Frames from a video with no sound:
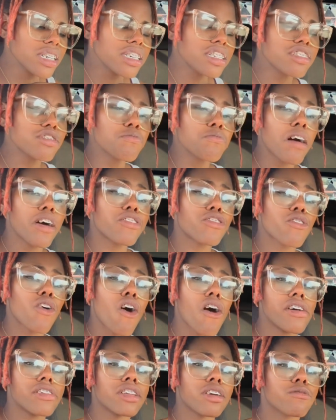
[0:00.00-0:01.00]
it to my throat.
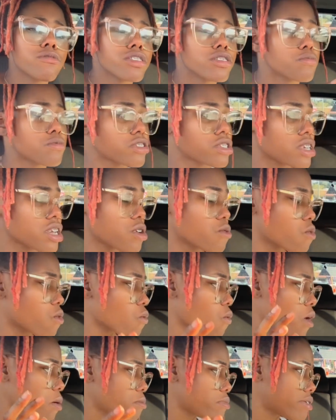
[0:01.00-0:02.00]
I know we supposed to eat with
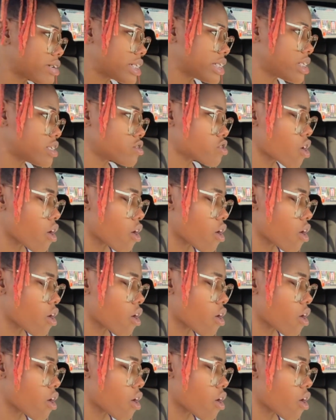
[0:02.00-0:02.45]
one bread.